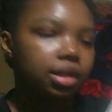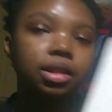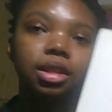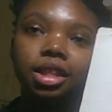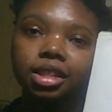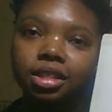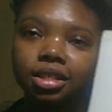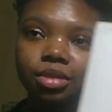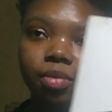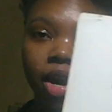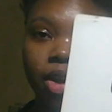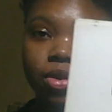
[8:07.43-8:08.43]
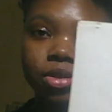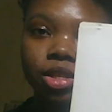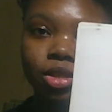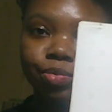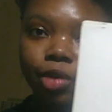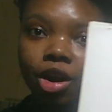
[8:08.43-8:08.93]
This is my
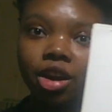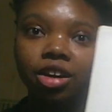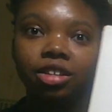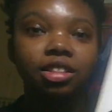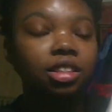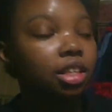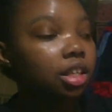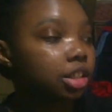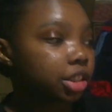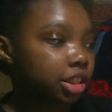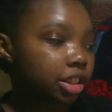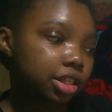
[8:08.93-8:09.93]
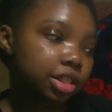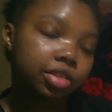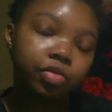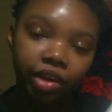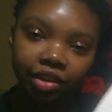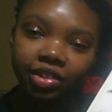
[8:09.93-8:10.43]
OC Mars. She looks
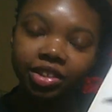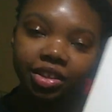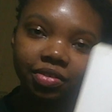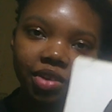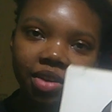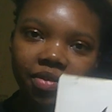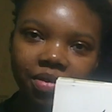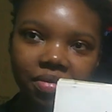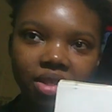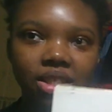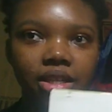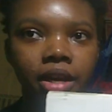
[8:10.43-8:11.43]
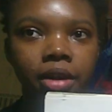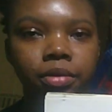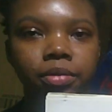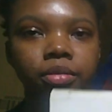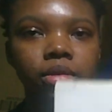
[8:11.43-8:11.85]
very different from this now.